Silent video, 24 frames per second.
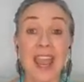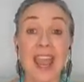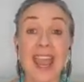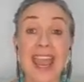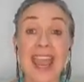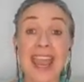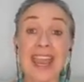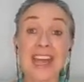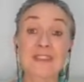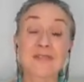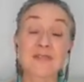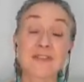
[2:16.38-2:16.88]

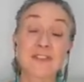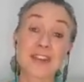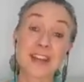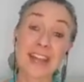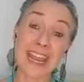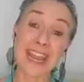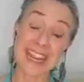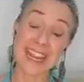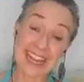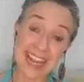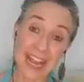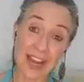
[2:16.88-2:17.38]
And for
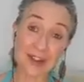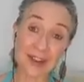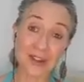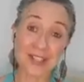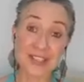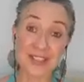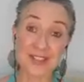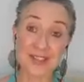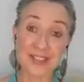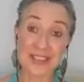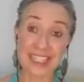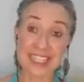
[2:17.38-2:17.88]
8
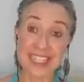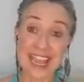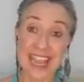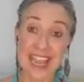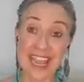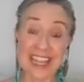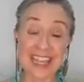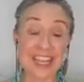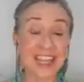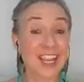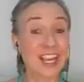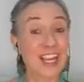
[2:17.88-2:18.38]
hours of the
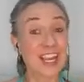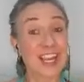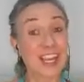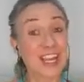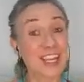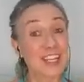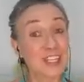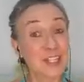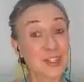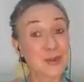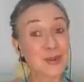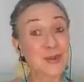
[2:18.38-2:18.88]
day,
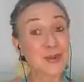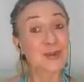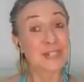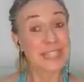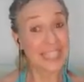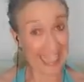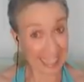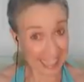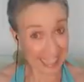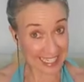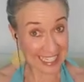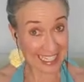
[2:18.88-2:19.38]
you
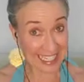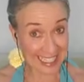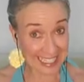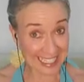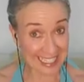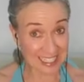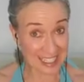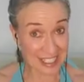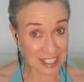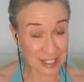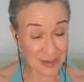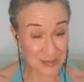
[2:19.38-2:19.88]
can
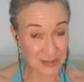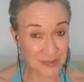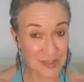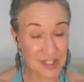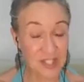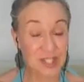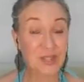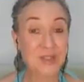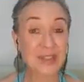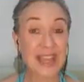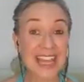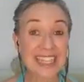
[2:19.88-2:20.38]
eat.
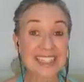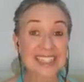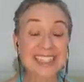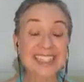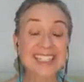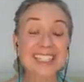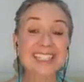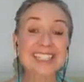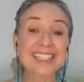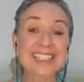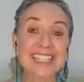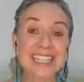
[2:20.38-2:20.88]
So that's
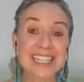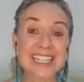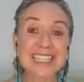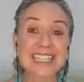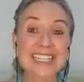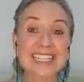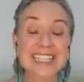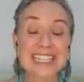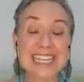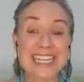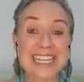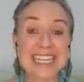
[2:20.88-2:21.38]
the
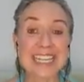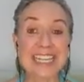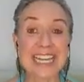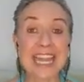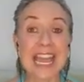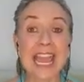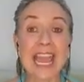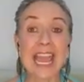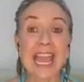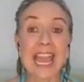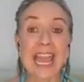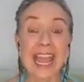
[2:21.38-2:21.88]

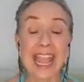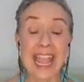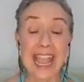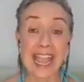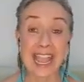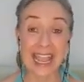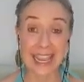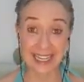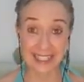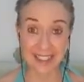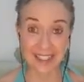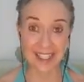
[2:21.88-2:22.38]

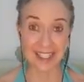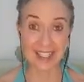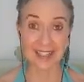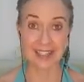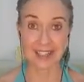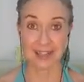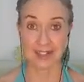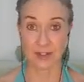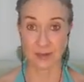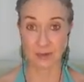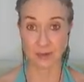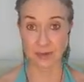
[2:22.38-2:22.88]
16/8
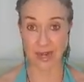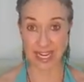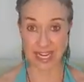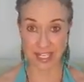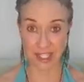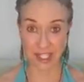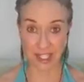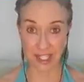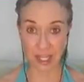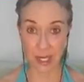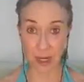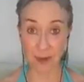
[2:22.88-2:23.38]

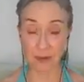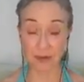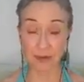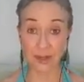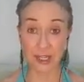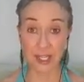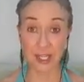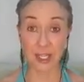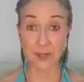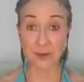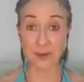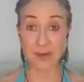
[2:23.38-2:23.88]
ratio for
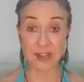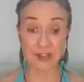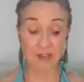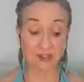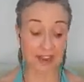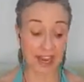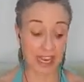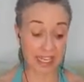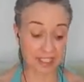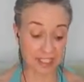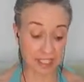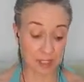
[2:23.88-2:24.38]
intermittent
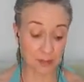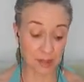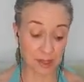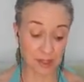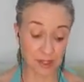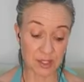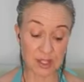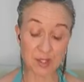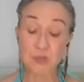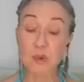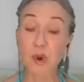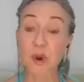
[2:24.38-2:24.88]
fasting, but
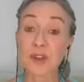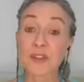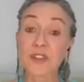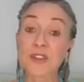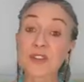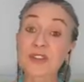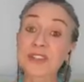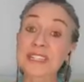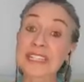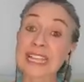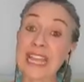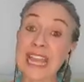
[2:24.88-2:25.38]
there's more.
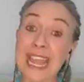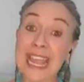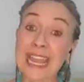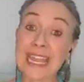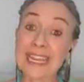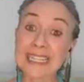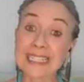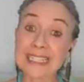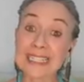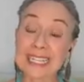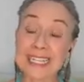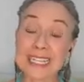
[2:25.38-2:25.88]
There's an
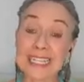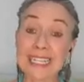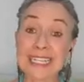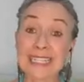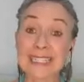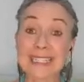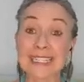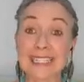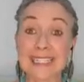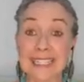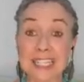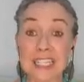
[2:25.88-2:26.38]

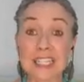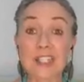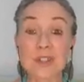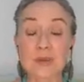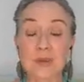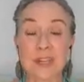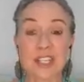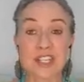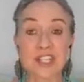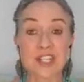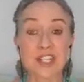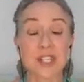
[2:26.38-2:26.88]
18/6
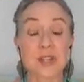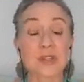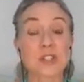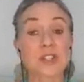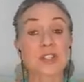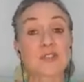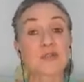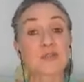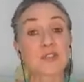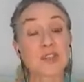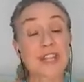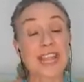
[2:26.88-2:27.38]
ratio.
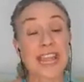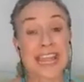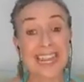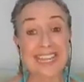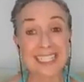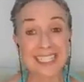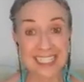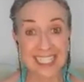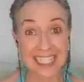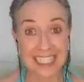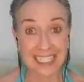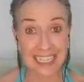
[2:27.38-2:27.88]
So for
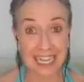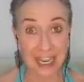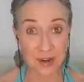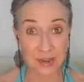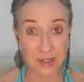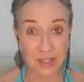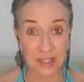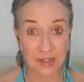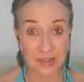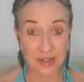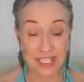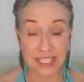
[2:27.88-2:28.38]
18
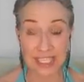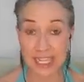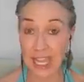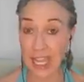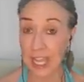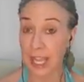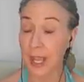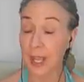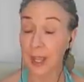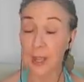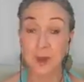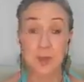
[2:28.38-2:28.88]
hours of the
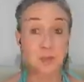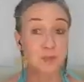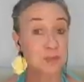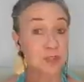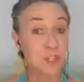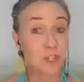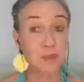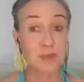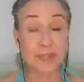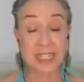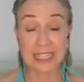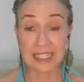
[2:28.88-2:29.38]
day,
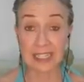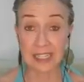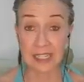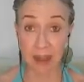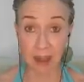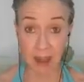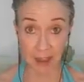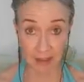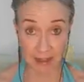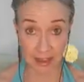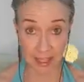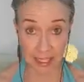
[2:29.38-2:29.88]
you eat
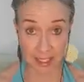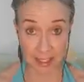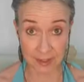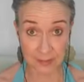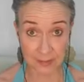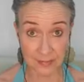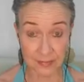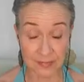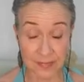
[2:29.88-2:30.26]
nothing.